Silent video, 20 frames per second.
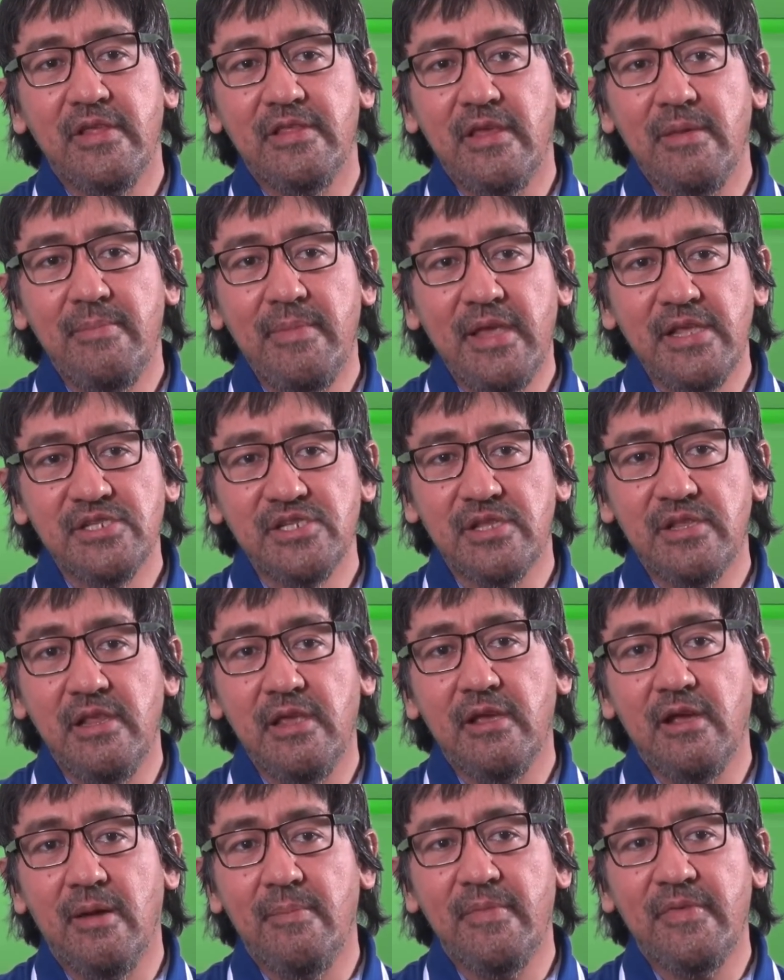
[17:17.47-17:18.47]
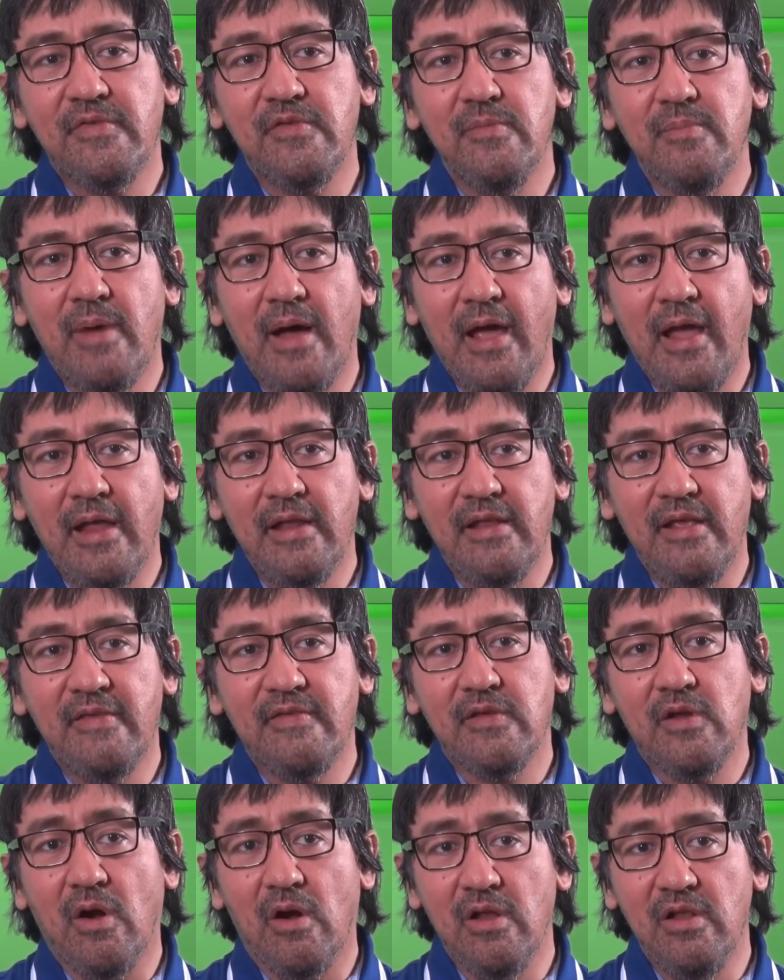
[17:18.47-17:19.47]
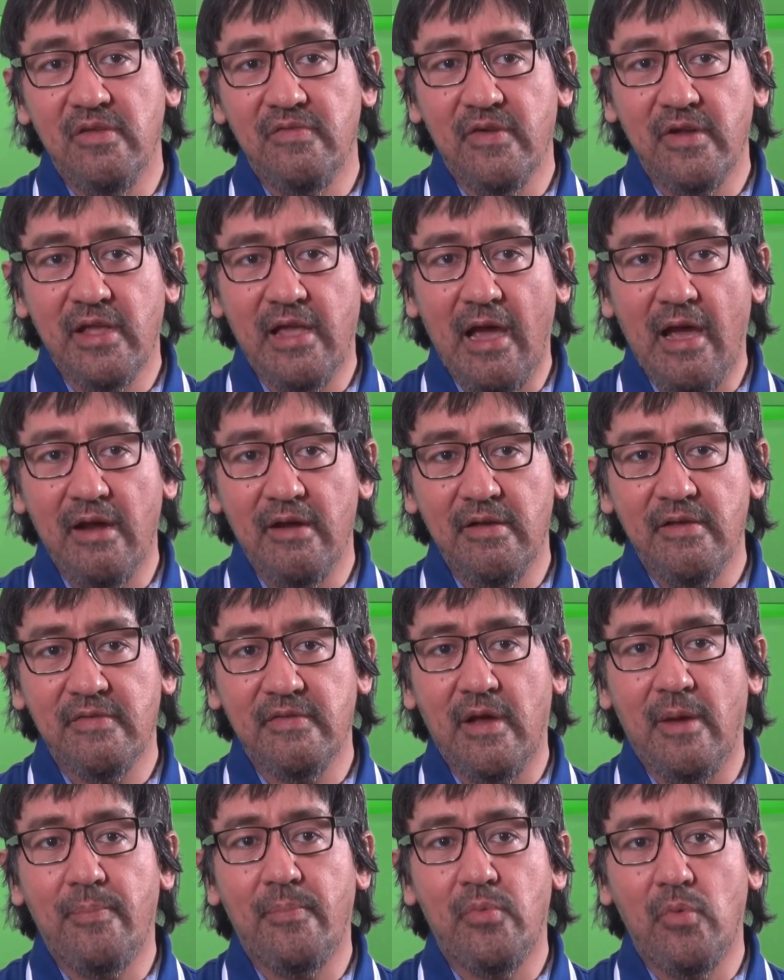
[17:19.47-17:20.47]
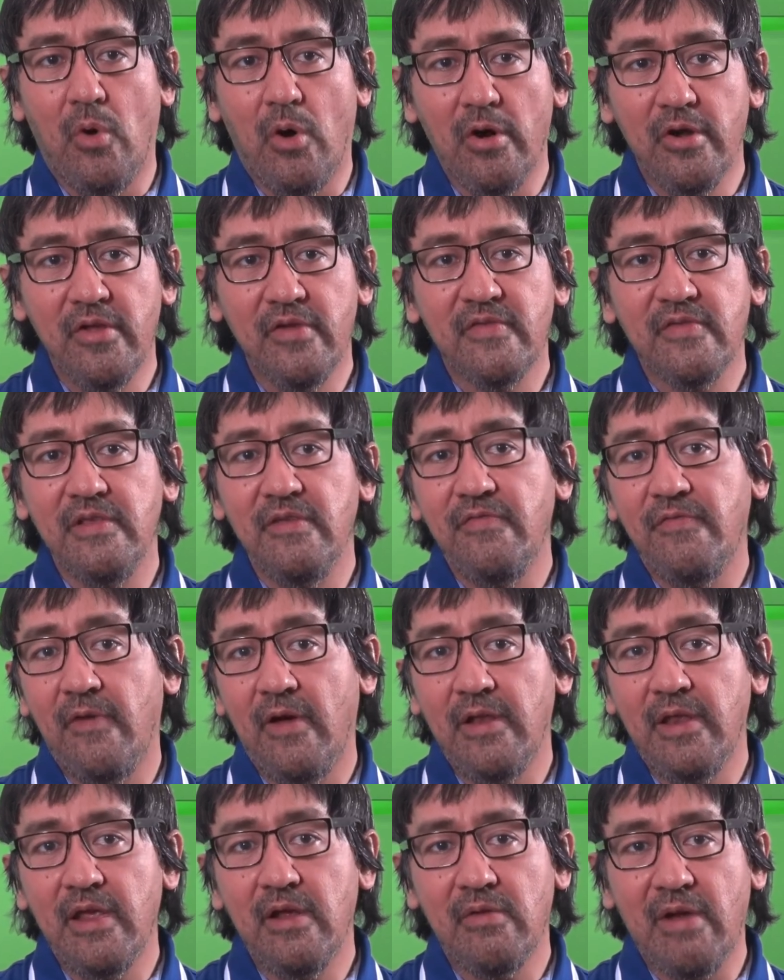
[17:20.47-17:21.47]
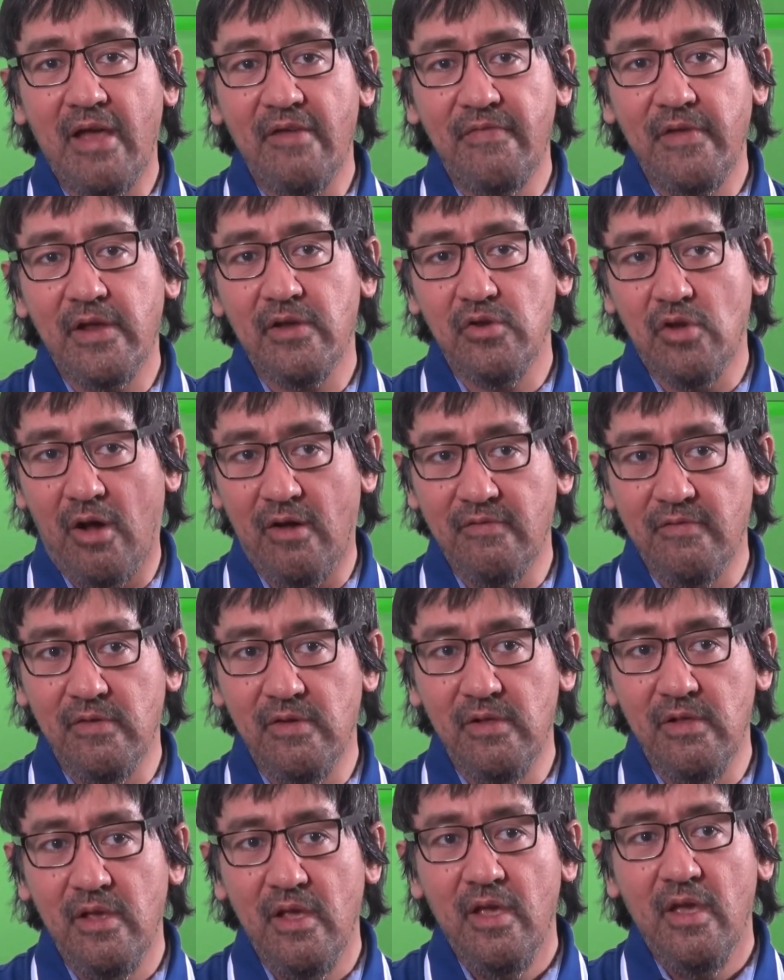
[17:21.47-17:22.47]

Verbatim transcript: that immediately comes to mind is Carlo Vergara's uproariously funny graphic novel,